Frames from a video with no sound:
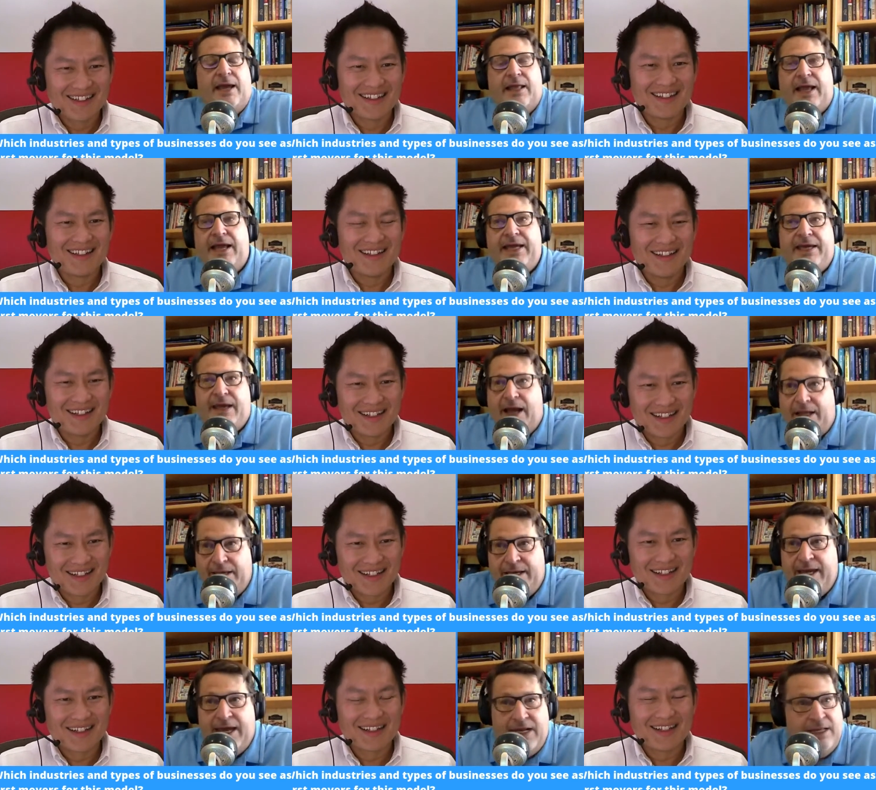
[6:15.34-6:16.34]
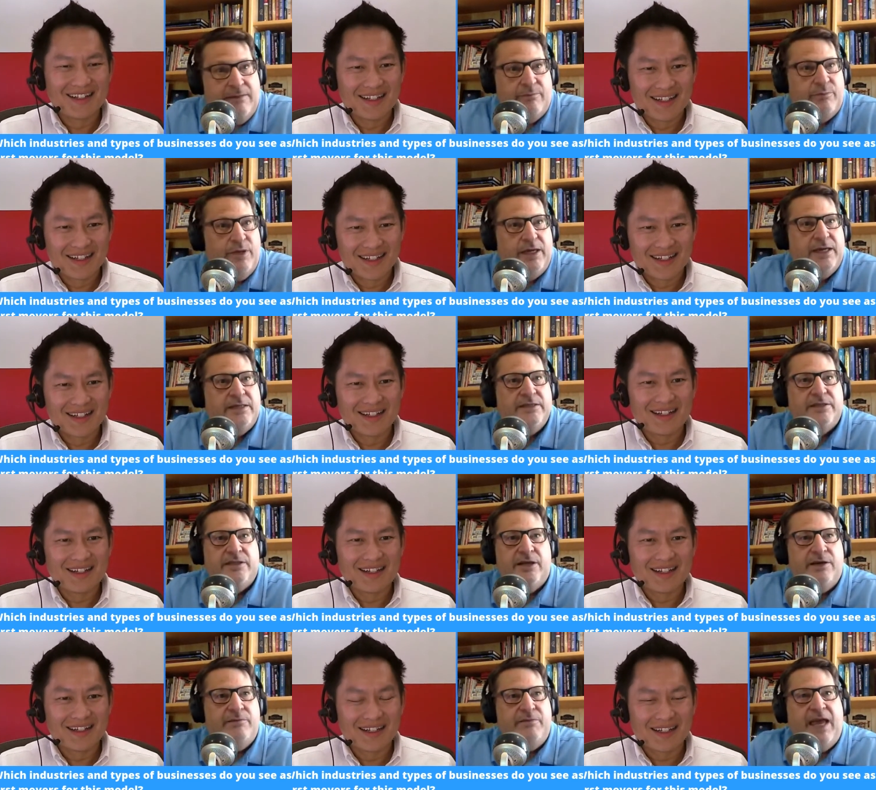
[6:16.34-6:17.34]
Speaker 1: and I kind of get it because
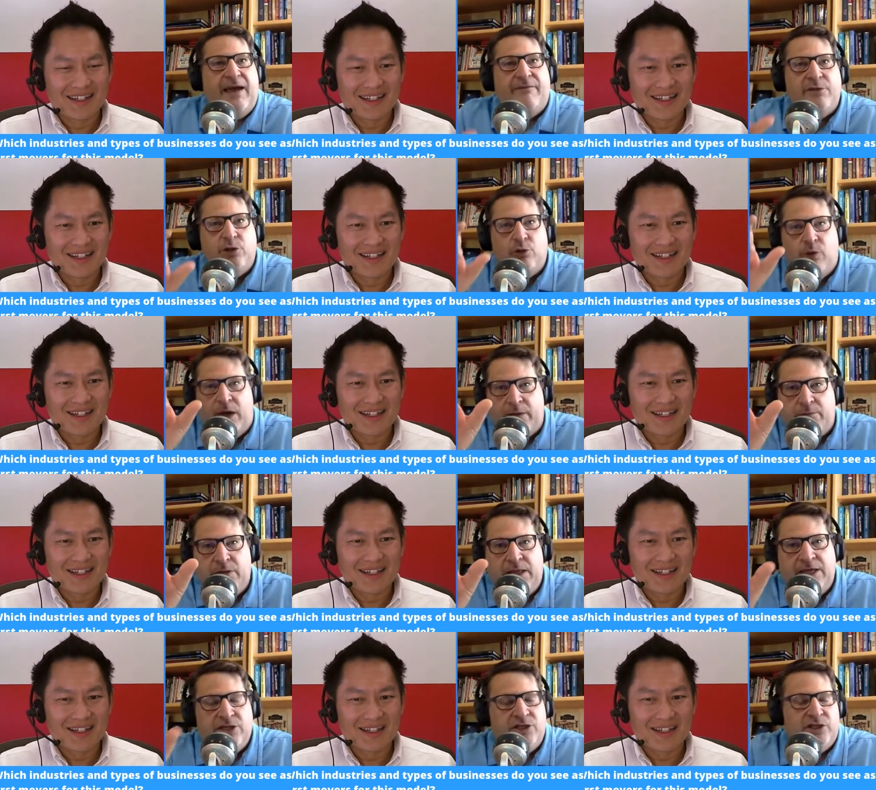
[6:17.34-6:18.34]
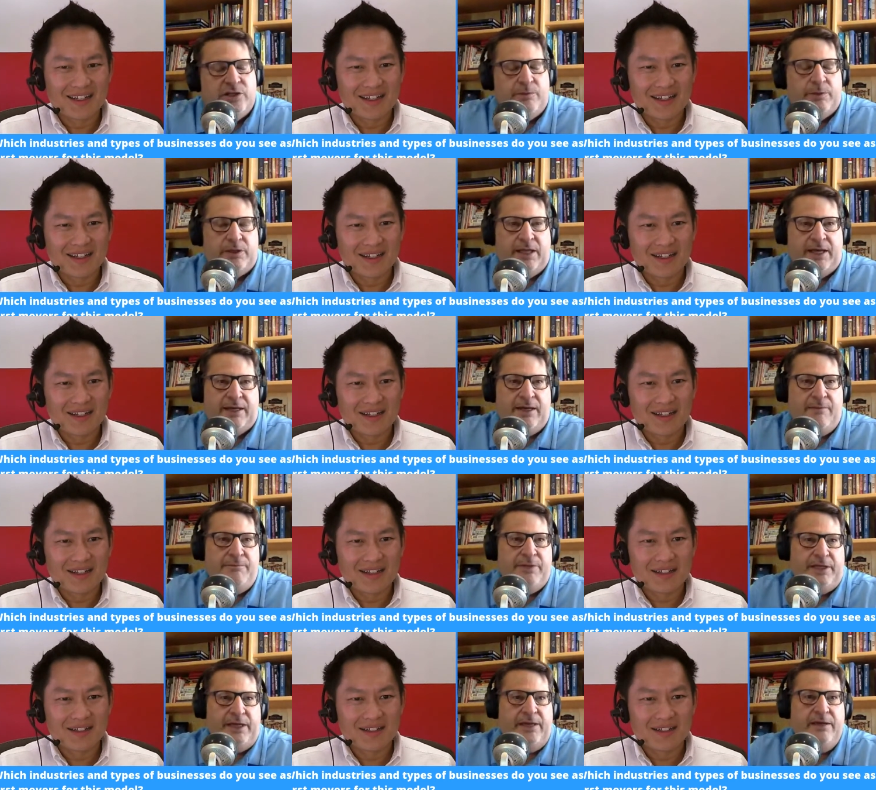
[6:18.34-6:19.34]
they're they have a direct relationship with that
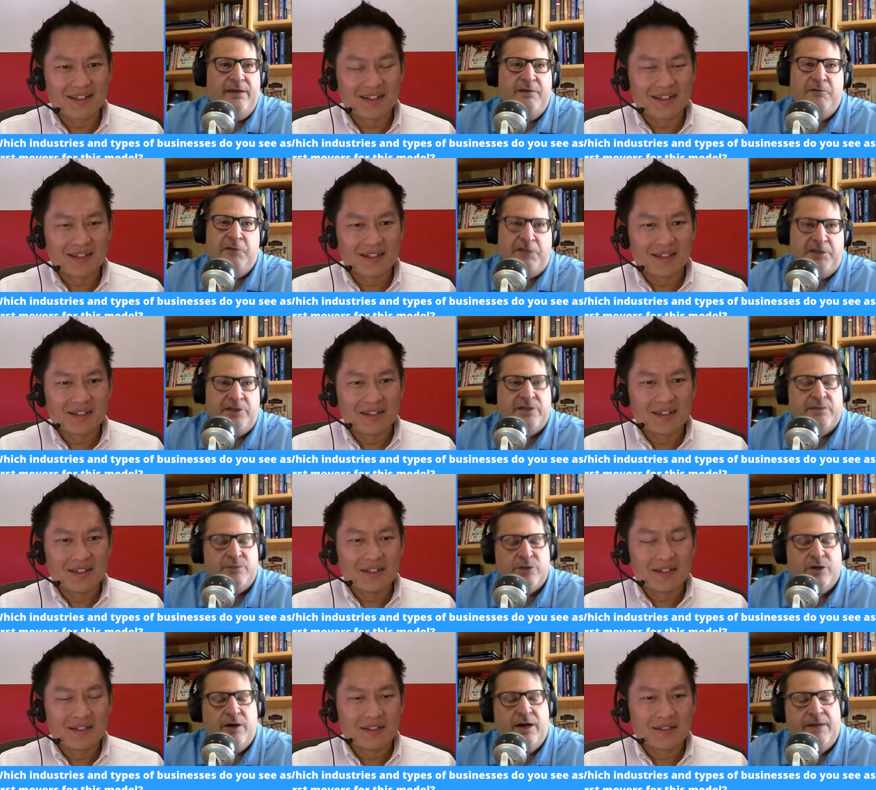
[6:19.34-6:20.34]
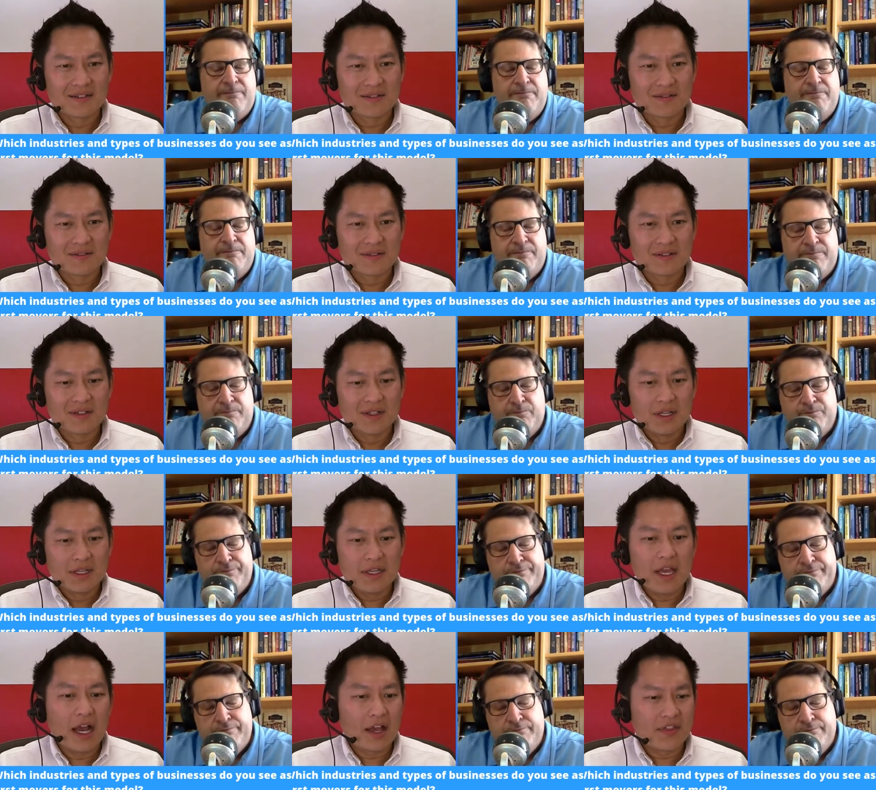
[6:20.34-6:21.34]
company when you subscribe.
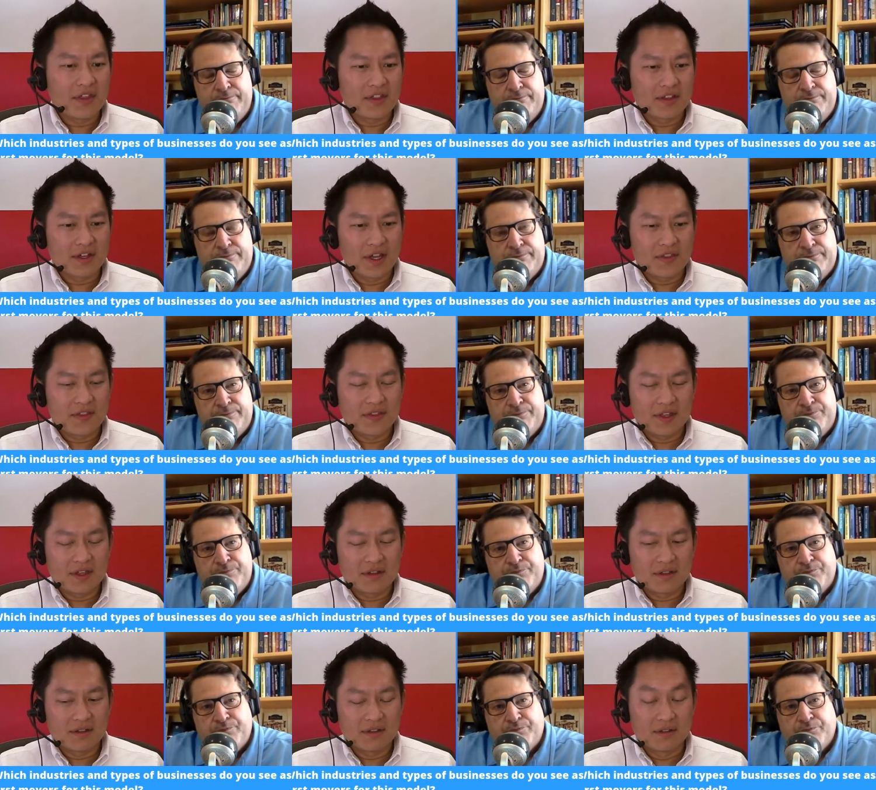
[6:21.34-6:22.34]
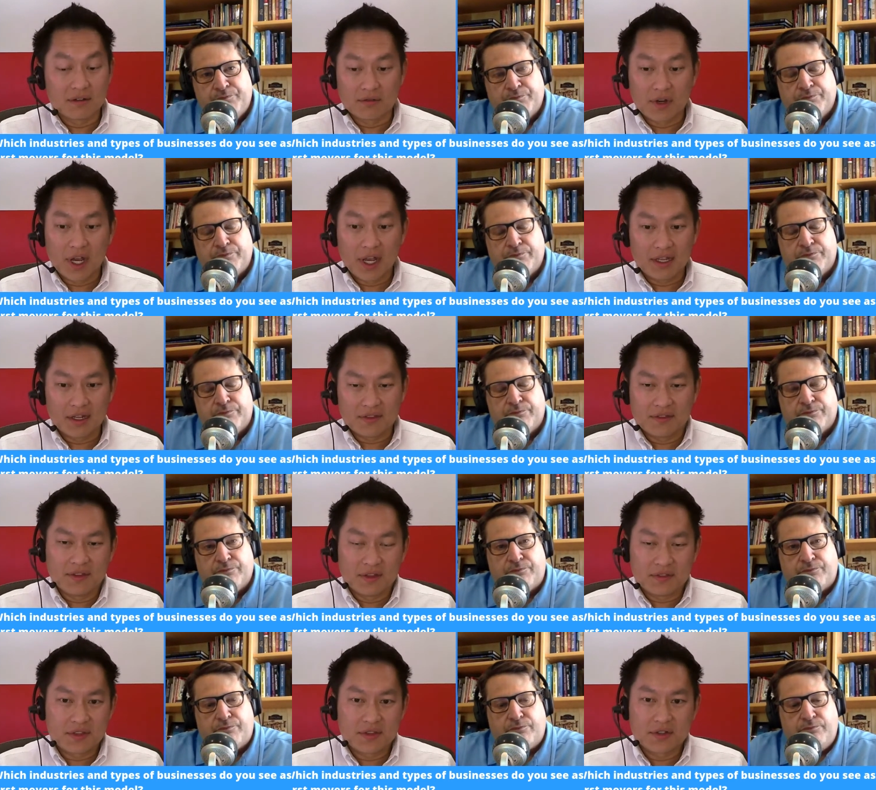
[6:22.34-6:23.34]
Speaker 2: Yeah, I think that I think you're right. I,
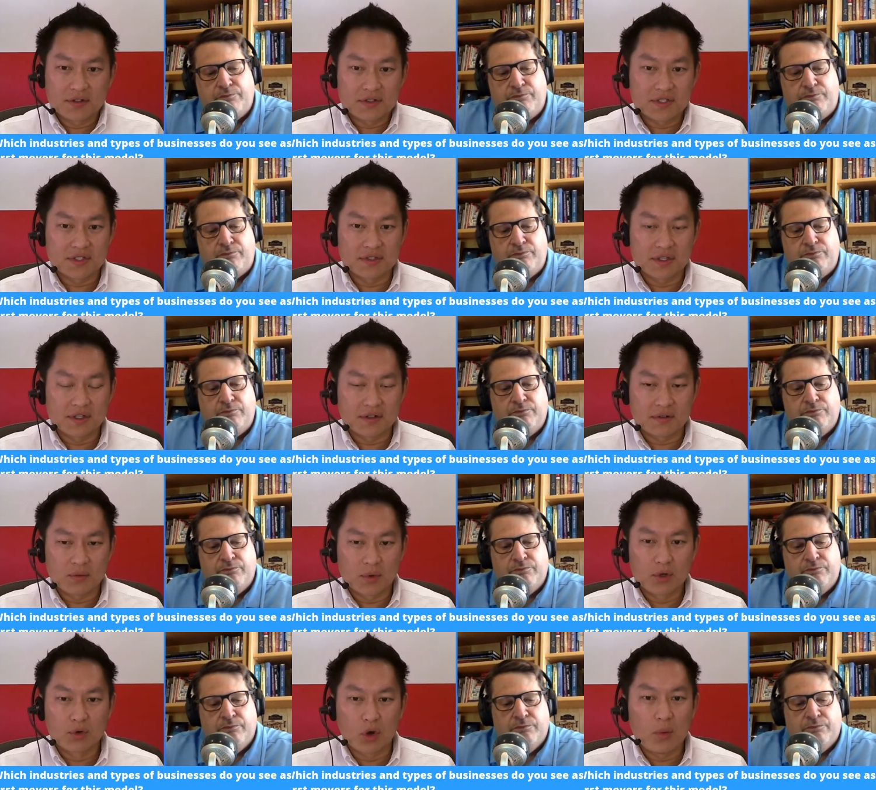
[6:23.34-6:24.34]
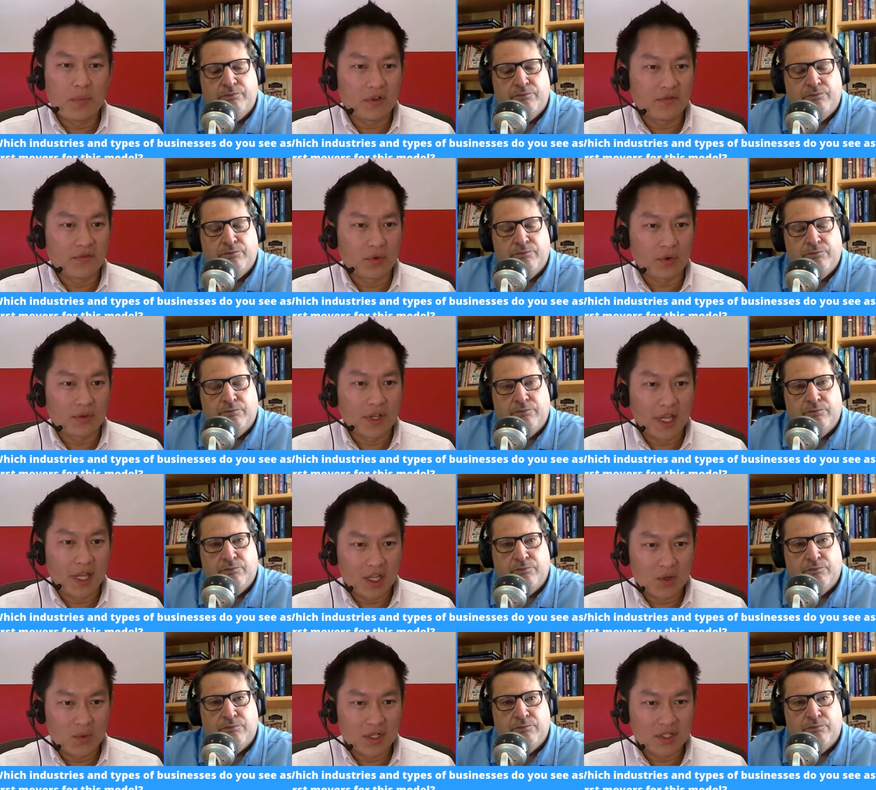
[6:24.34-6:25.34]
I think there's there we're groping for
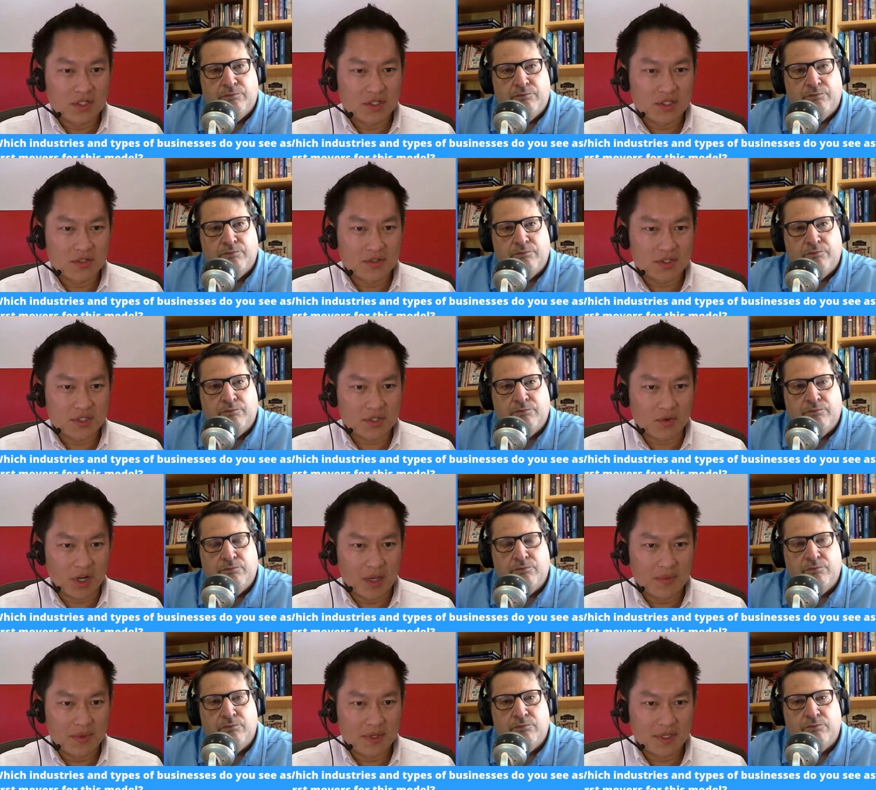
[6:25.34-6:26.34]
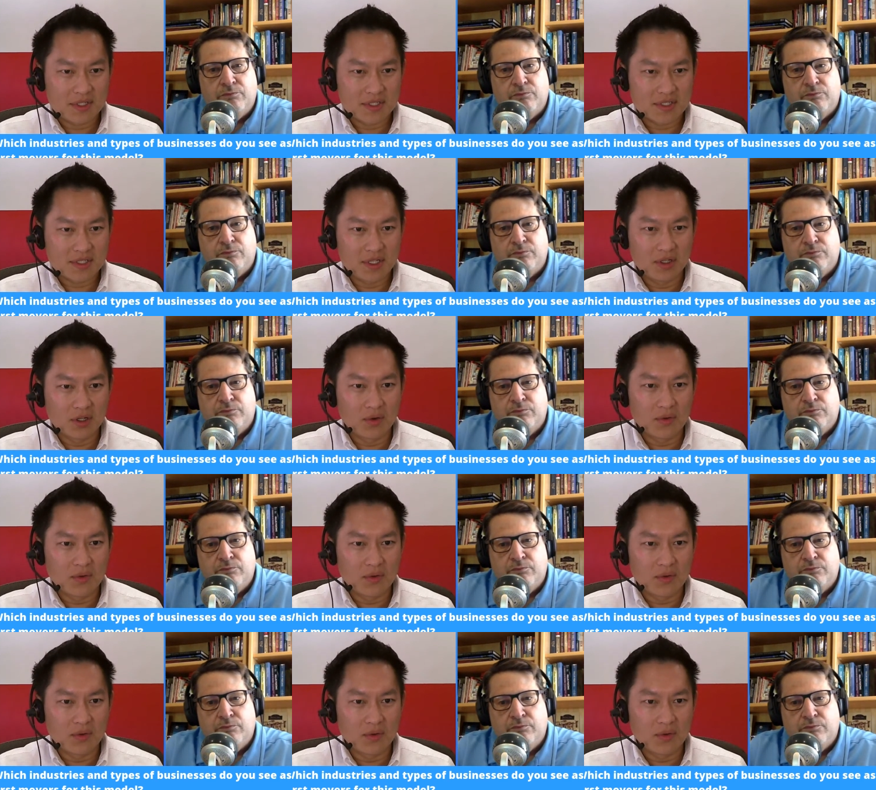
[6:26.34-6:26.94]
language to describe this. You